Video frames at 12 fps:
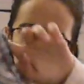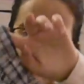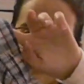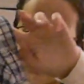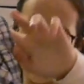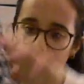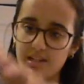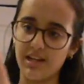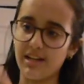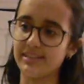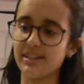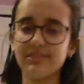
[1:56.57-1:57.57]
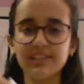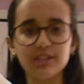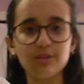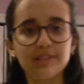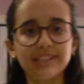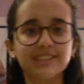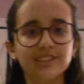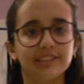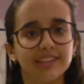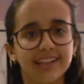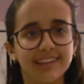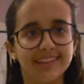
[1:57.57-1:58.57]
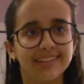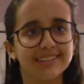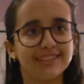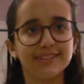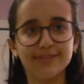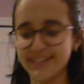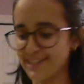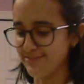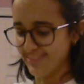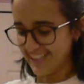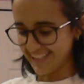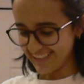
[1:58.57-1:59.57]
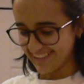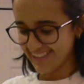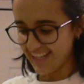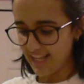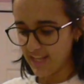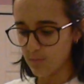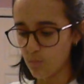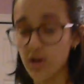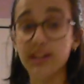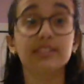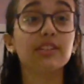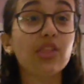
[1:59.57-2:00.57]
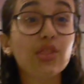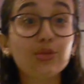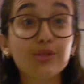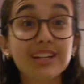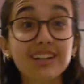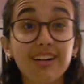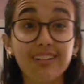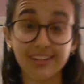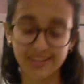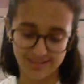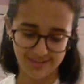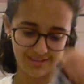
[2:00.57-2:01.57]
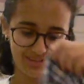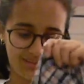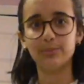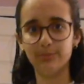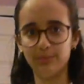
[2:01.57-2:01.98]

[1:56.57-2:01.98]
but I definitely don't want it to look like this when I'm done. It was $3.